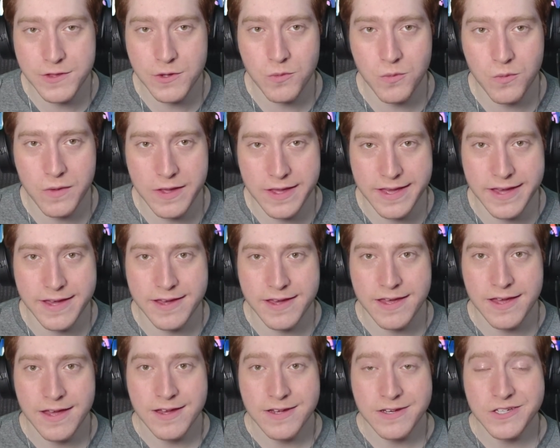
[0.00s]
the
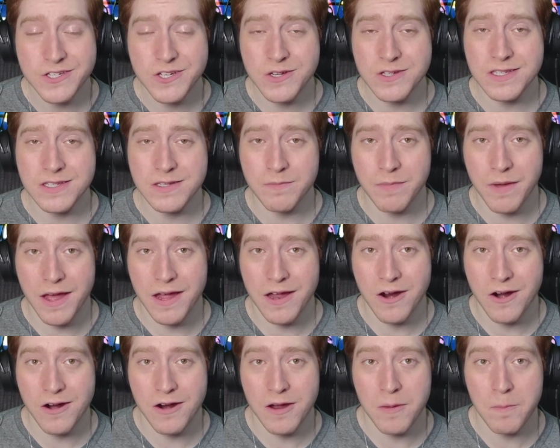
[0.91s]
week, chosen by
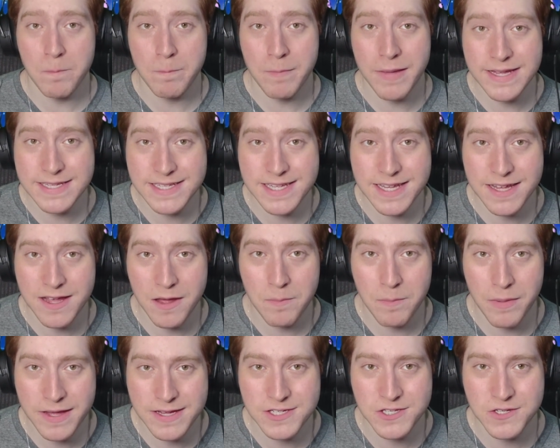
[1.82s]
our amazing
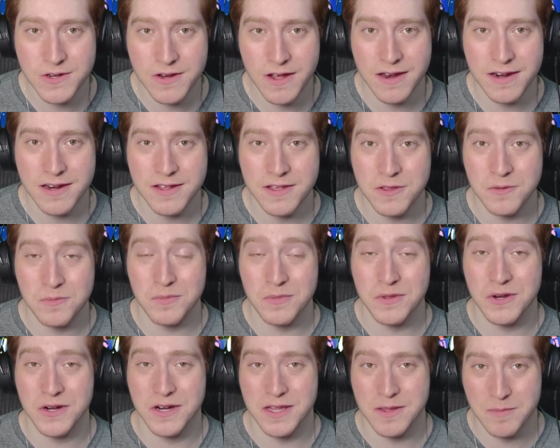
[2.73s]
Patreon
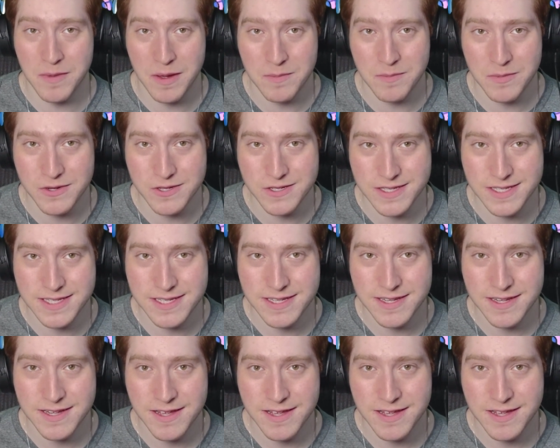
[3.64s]
community members.